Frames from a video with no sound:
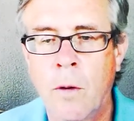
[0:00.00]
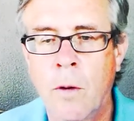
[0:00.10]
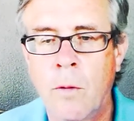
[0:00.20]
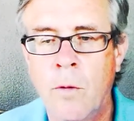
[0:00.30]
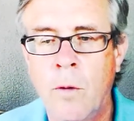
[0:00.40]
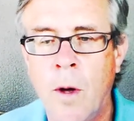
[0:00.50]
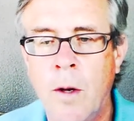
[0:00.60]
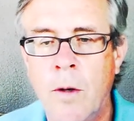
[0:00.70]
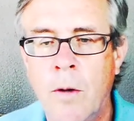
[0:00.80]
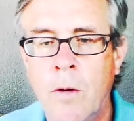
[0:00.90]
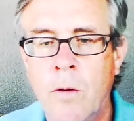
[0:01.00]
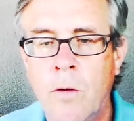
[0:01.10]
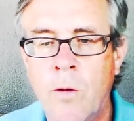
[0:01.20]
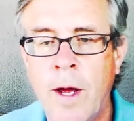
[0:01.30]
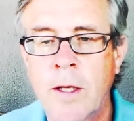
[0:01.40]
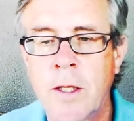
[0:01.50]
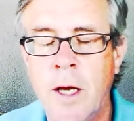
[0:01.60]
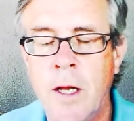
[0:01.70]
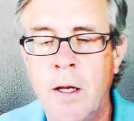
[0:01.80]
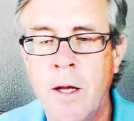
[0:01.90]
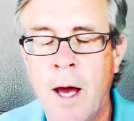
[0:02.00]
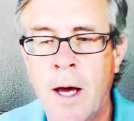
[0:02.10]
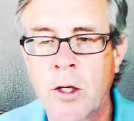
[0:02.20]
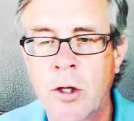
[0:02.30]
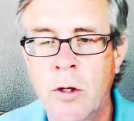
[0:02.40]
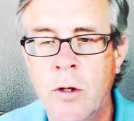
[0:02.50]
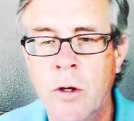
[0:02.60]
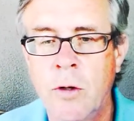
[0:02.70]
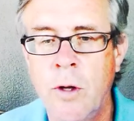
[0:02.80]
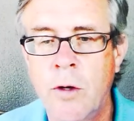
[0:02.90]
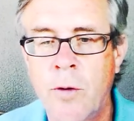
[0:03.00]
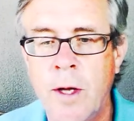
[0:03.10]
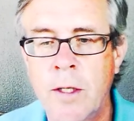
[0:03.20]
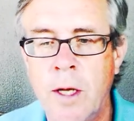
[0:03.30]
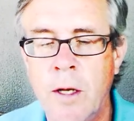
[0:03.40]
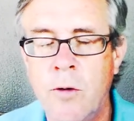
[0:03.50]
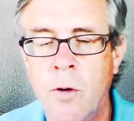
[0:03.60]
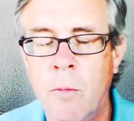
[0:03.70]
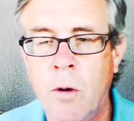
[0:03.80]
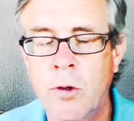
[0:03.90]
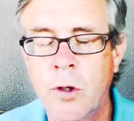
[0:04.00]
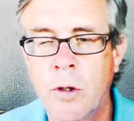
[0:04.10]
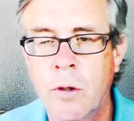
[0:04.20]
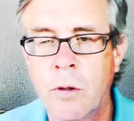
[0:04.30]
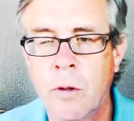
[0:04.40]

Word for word: you know, do not translate into action, do not translate into emotion.